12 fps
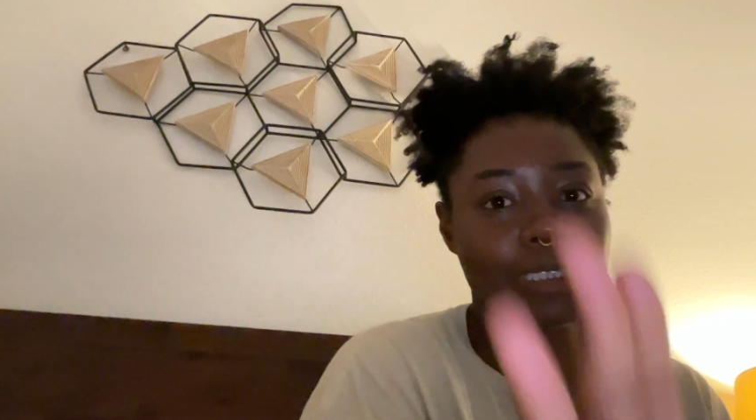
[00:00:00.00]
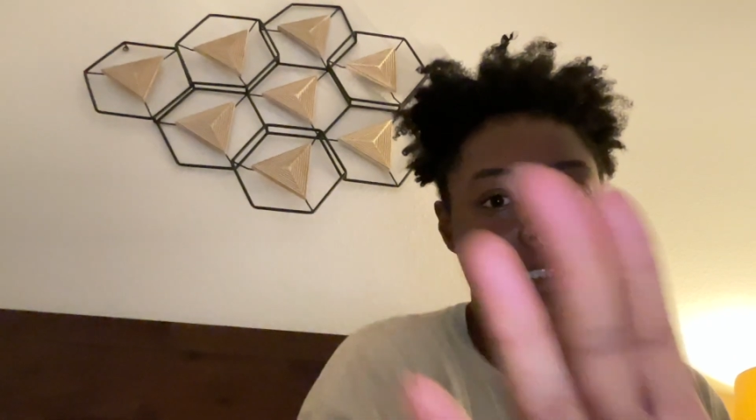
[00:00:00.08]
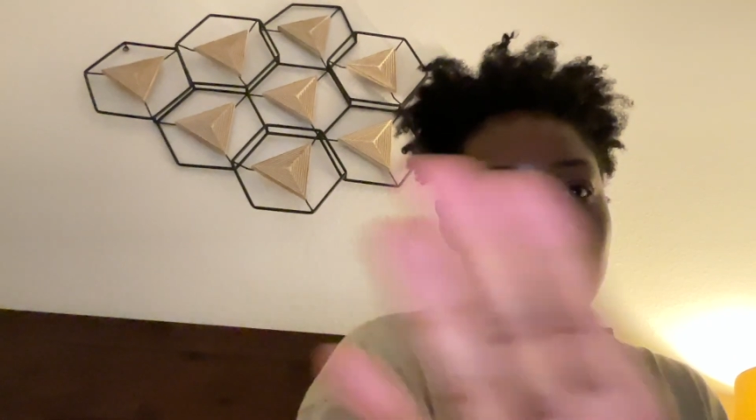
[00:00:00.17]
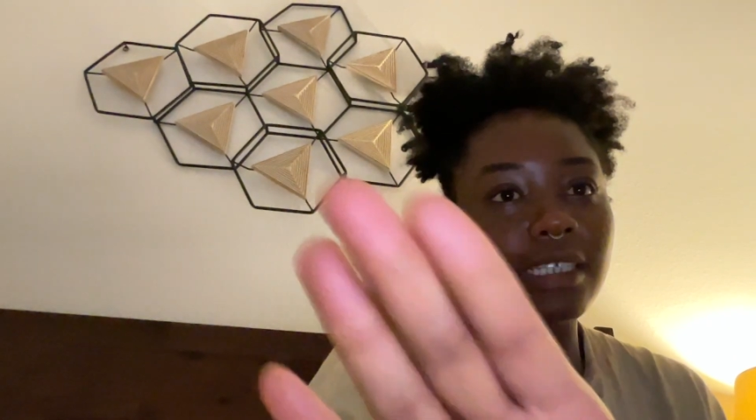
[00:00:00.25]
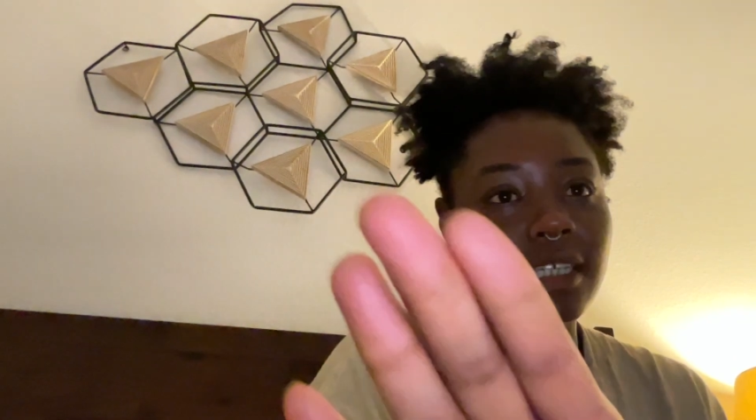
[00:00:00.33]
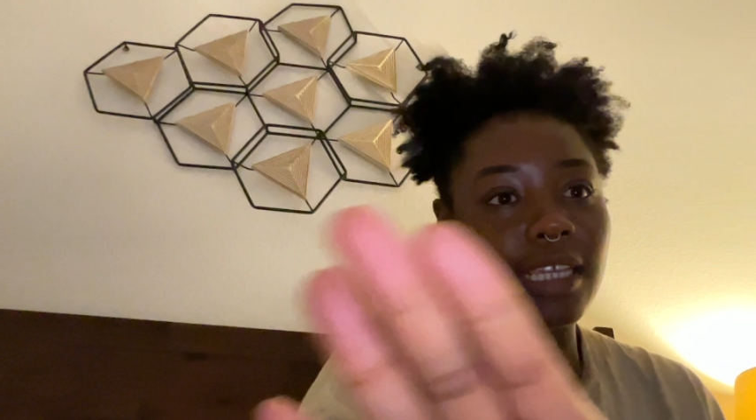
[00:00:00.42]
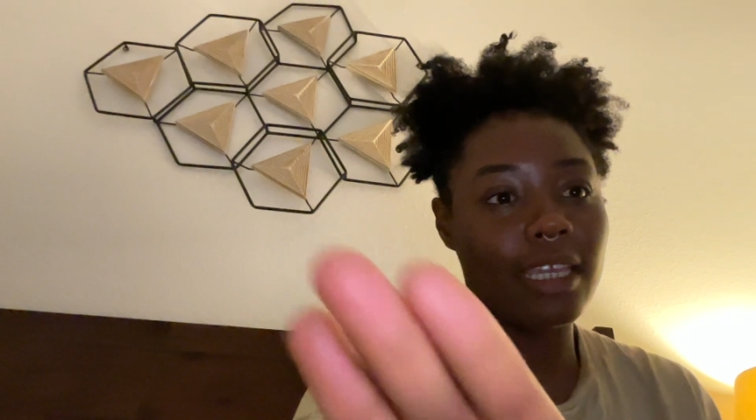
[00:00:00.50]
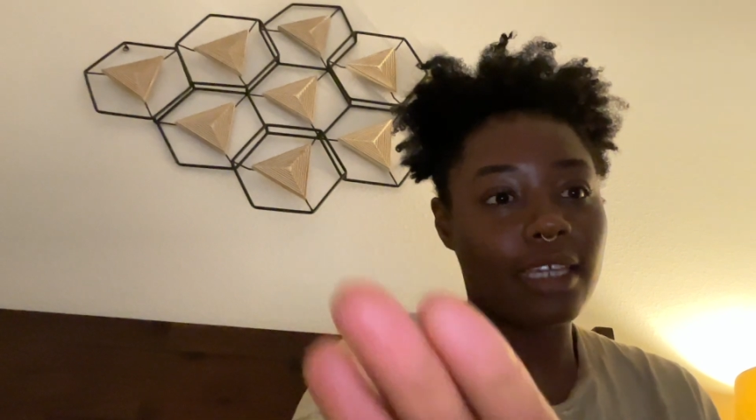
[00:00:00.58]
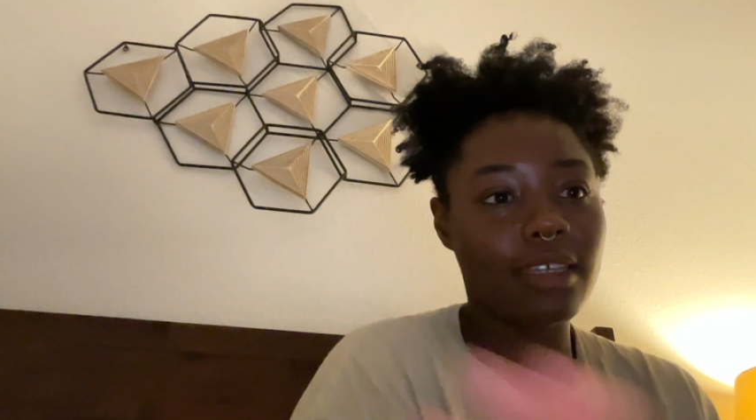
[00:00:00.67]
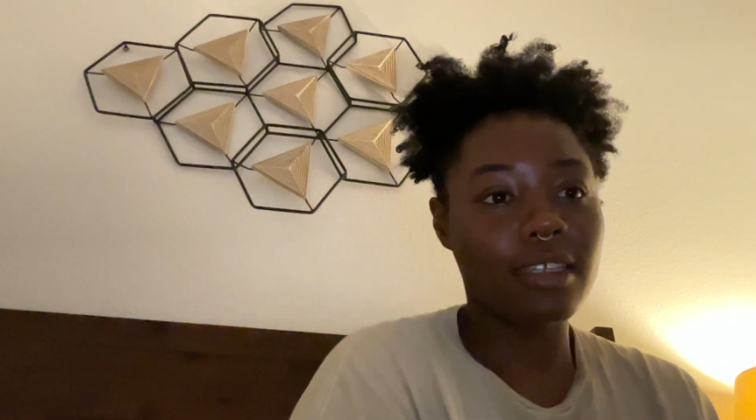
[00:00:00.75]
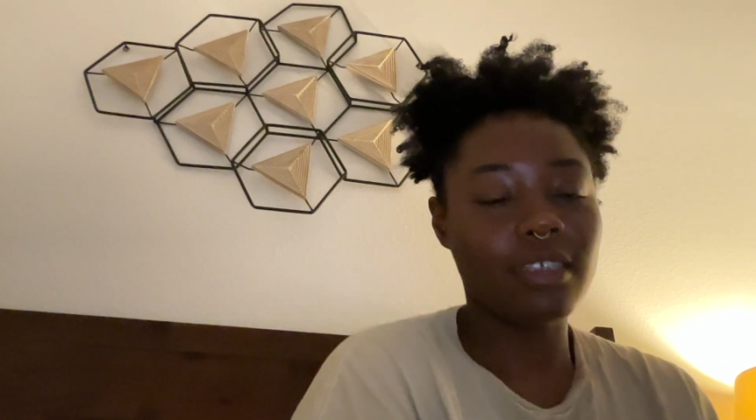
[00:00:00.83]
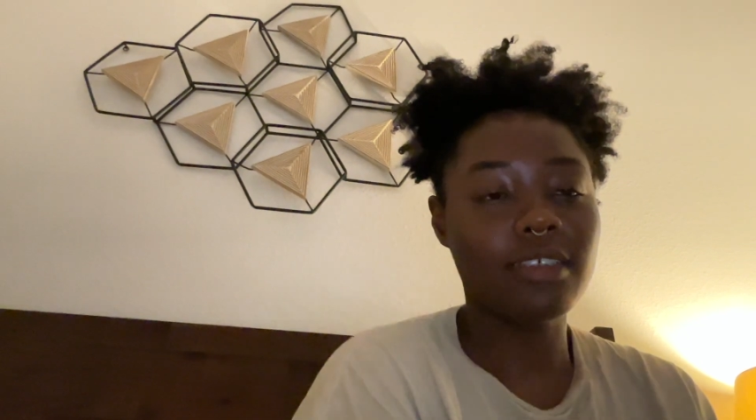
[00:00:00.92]

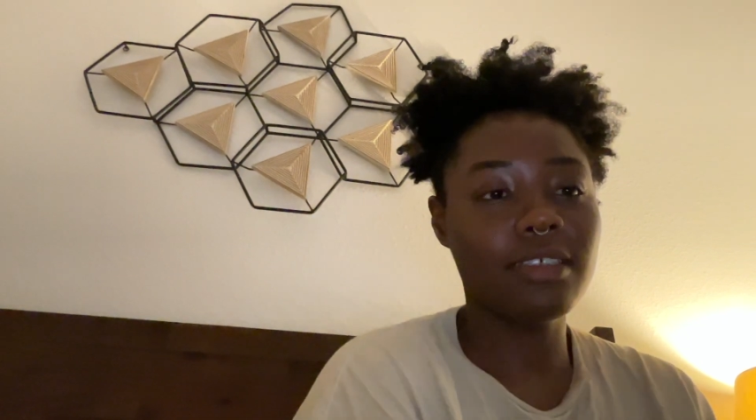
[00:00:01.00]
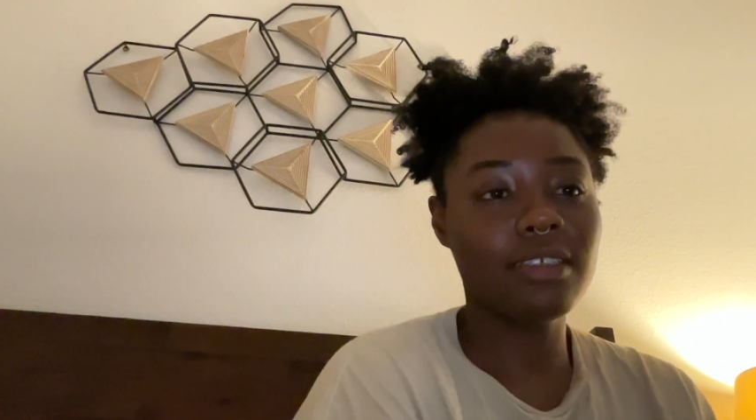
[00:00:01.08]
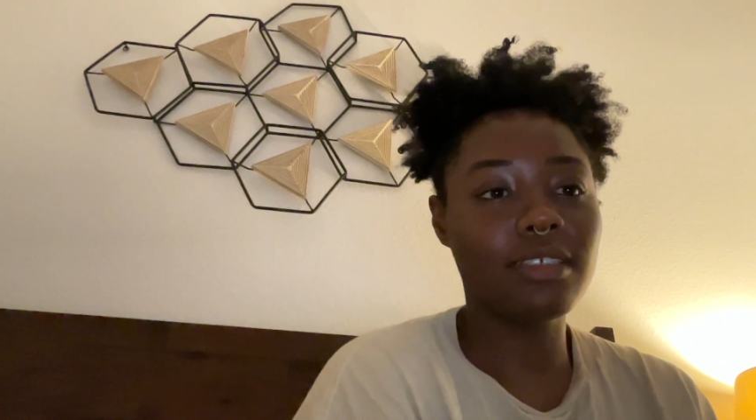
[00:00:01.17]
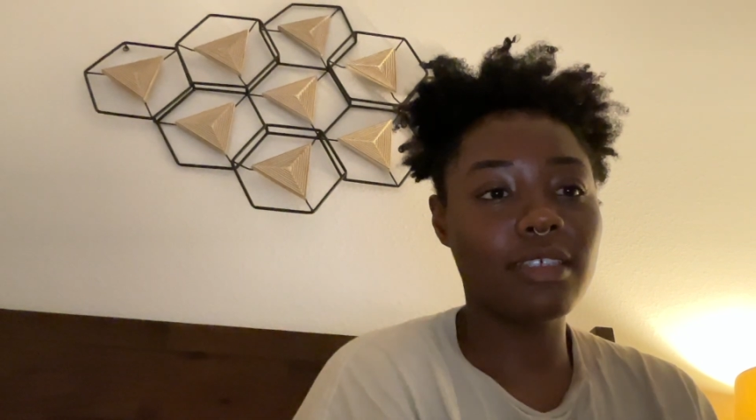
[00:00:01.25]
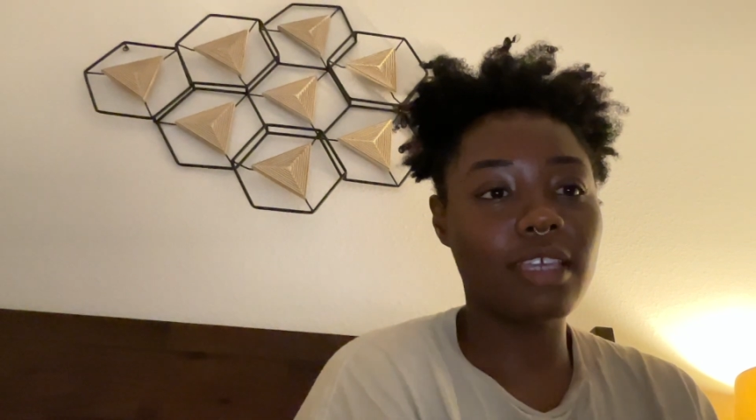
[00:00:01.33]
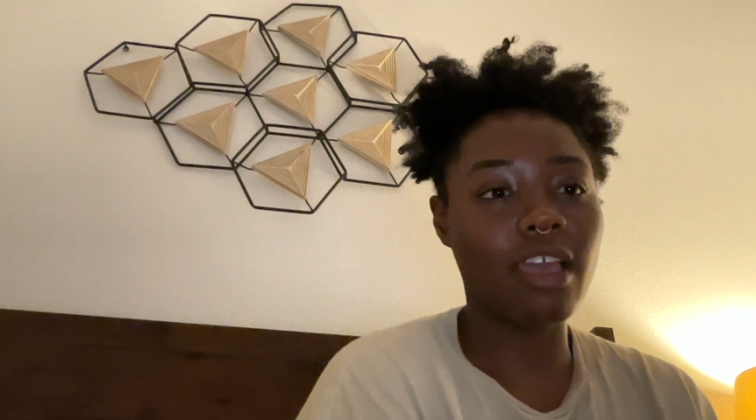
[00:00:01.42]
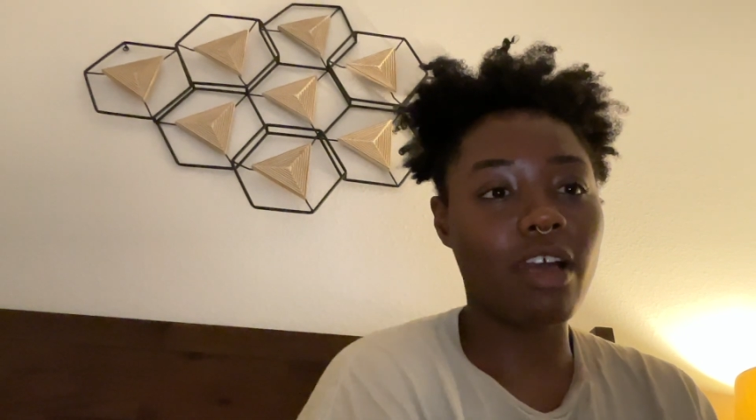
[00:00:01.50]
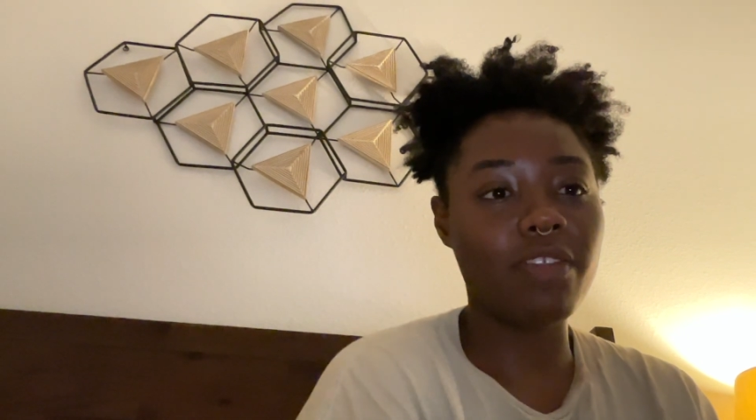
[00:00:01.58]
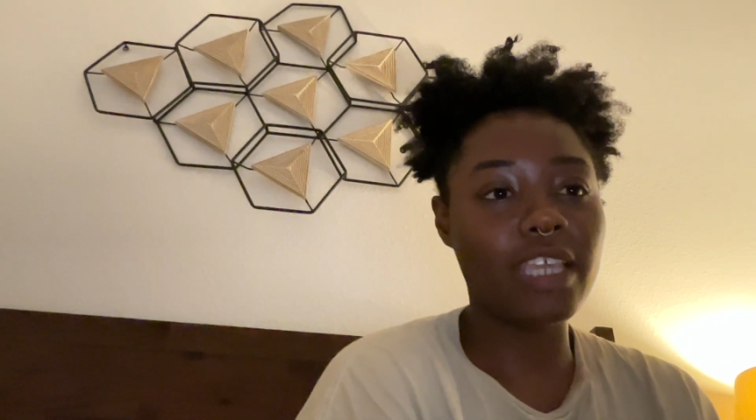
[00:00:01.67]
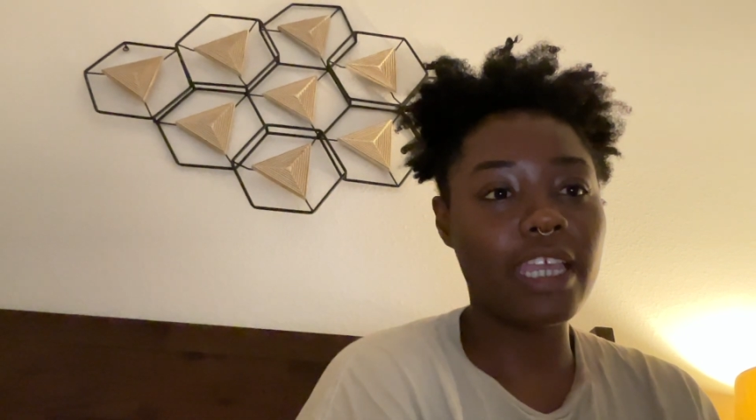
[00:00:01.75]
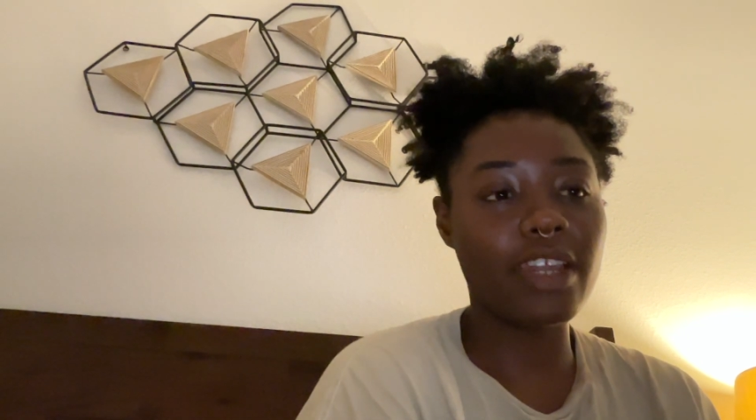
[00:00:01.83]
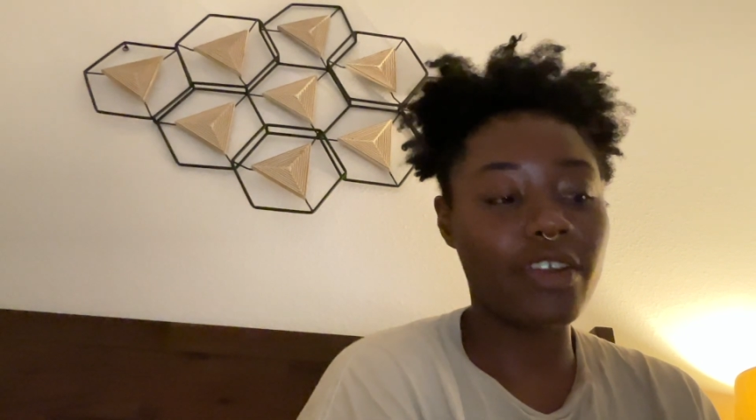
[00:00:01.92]
seeing on
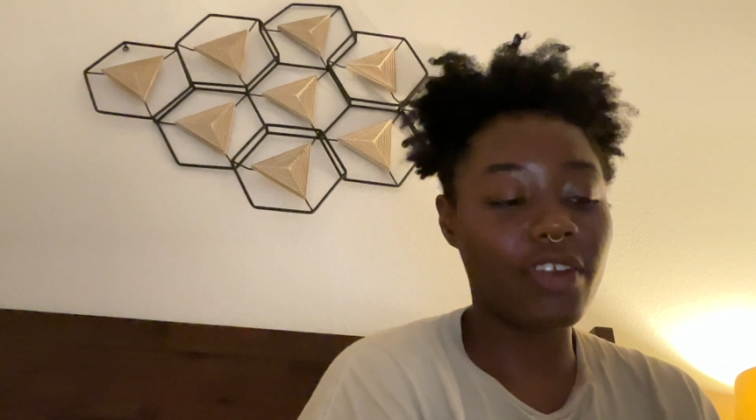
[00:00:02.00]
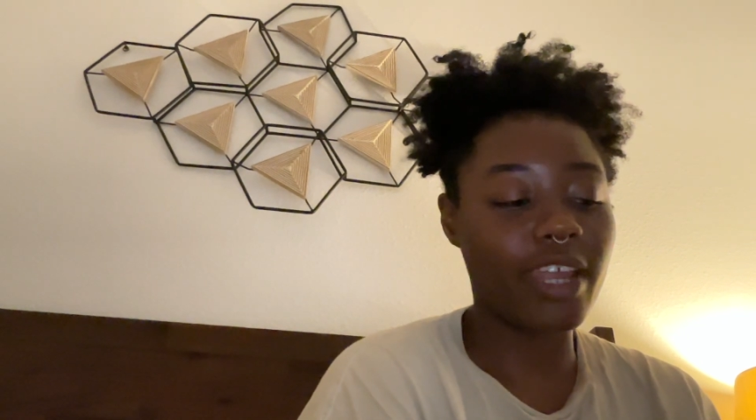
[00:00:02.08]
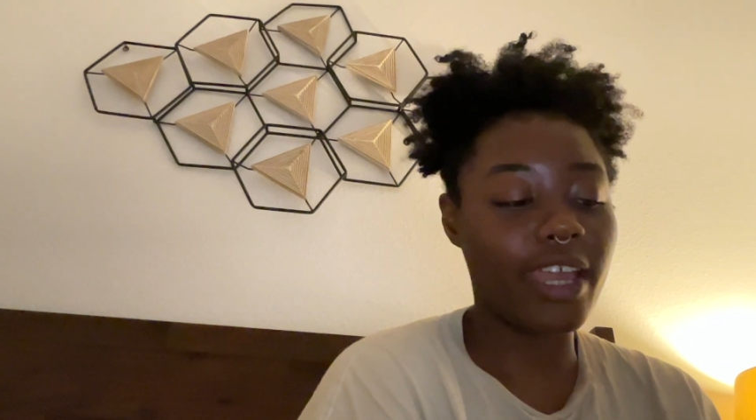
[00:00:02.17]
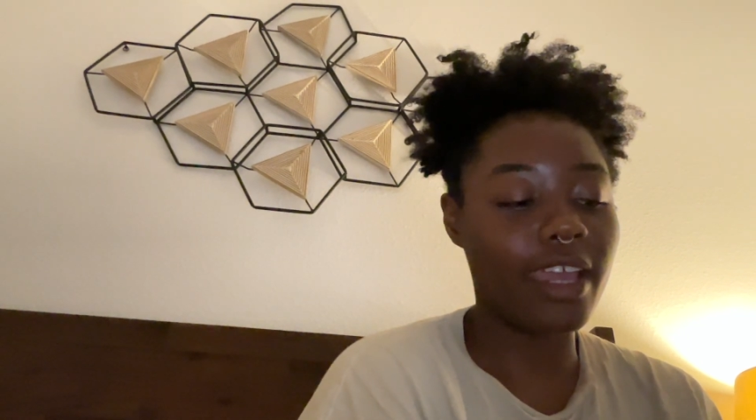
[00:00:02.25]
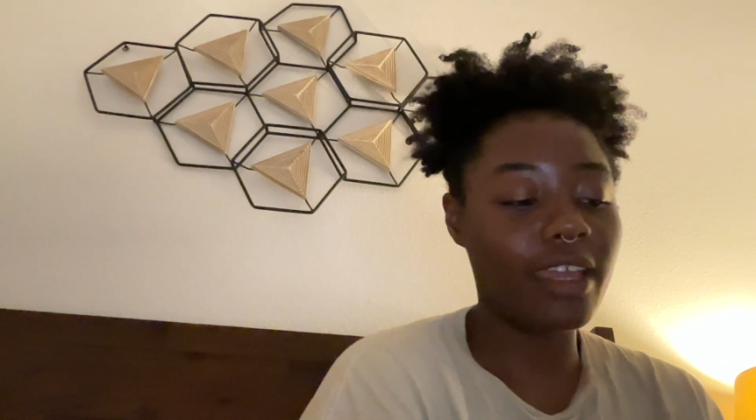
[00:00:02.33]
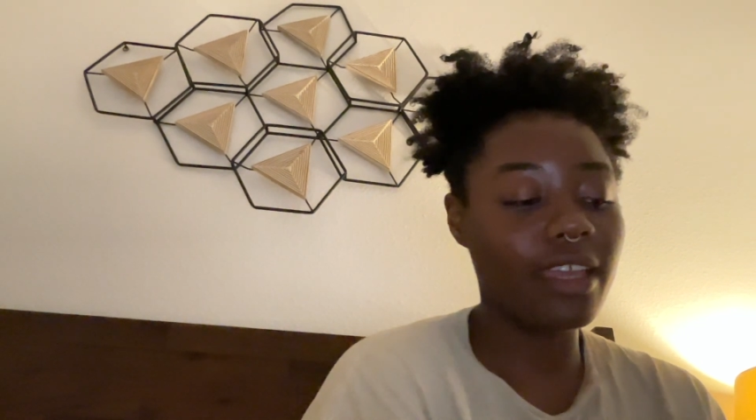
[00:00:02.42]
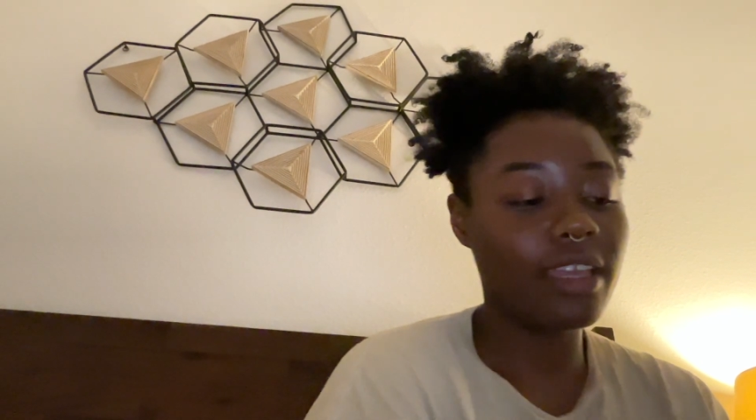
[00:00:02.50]
the internet.